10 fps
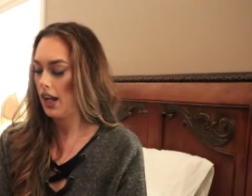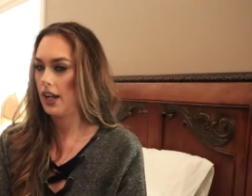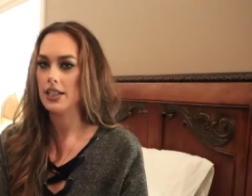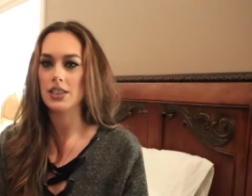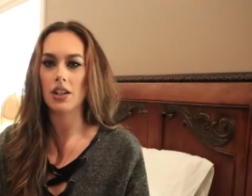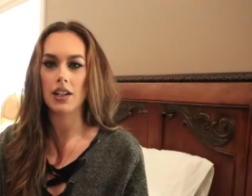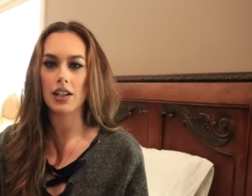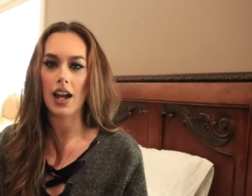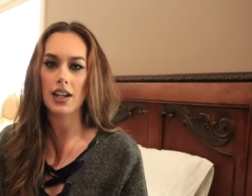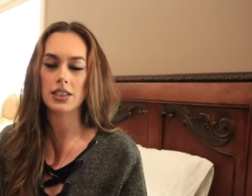And he's starting
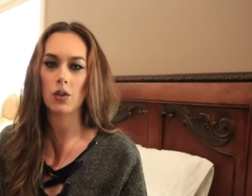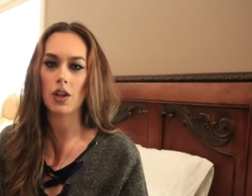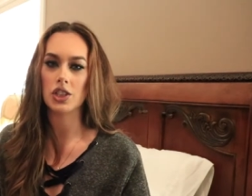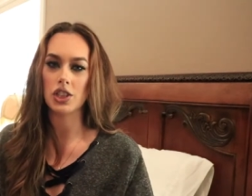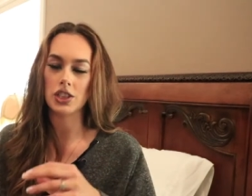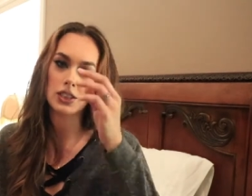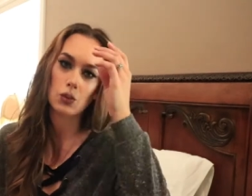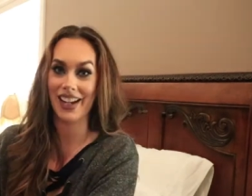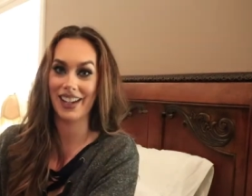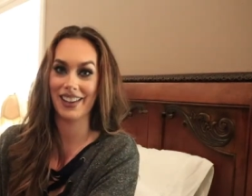to ask questions,
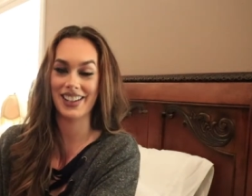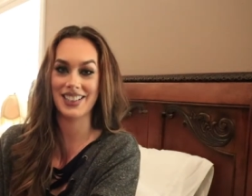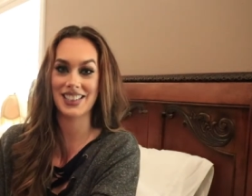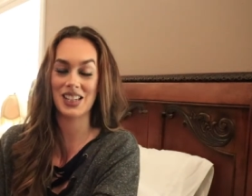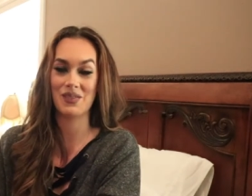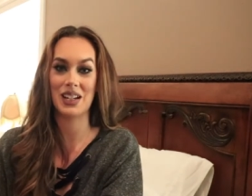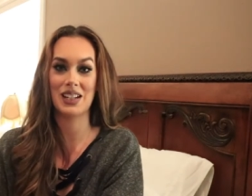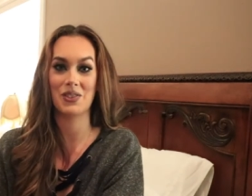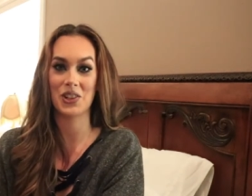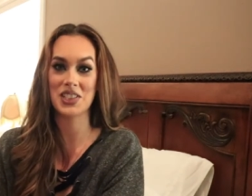and they just keep
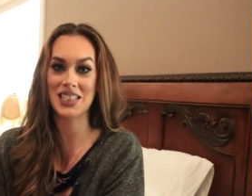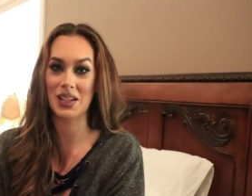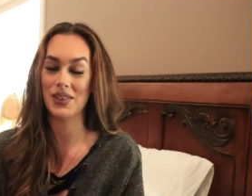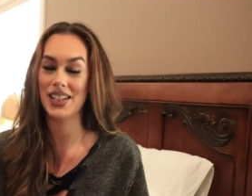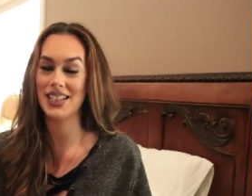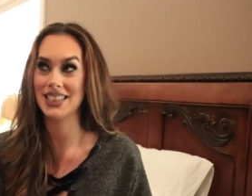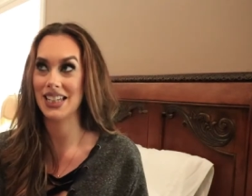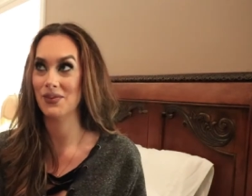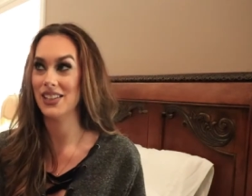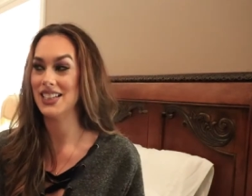getting more skimpy and
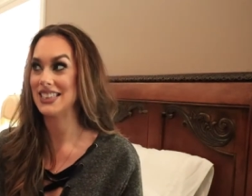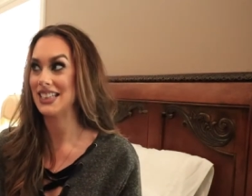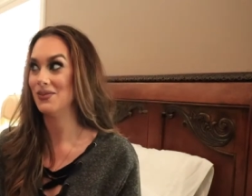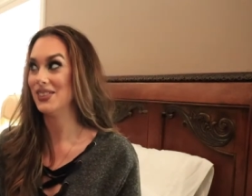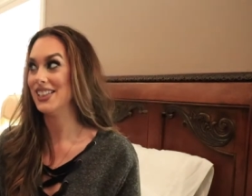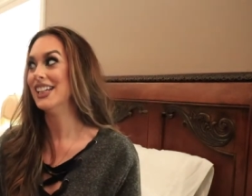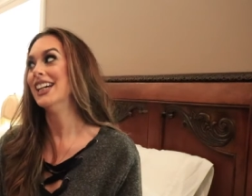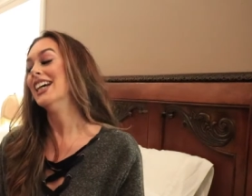skimpy and skimpy.